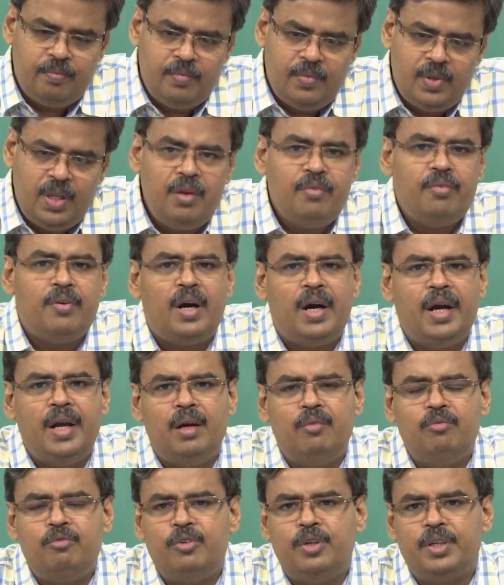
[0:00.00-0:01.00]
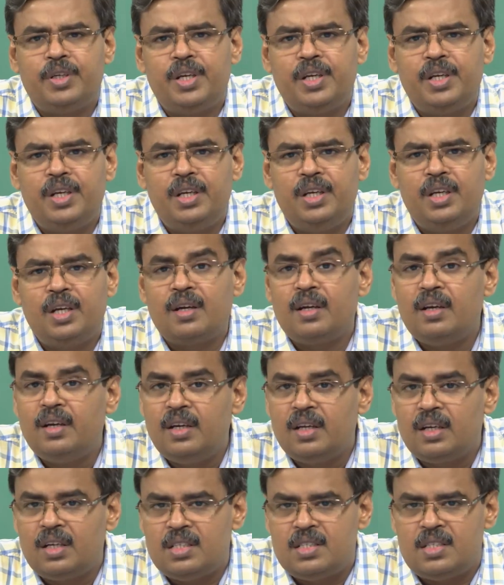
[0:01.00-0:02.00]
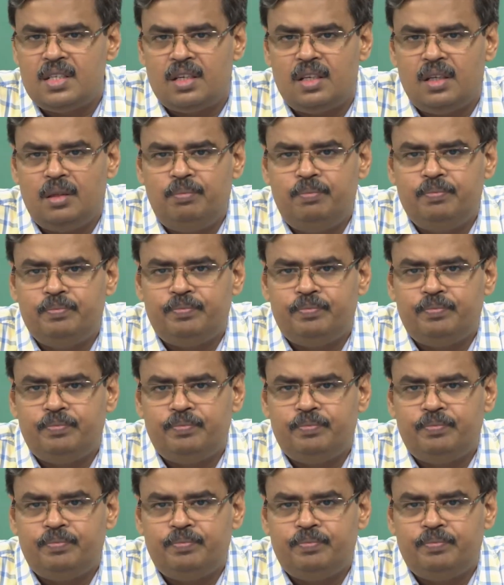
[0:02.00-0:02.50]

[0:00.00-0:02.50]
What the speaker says: if I am working in a clinical setup,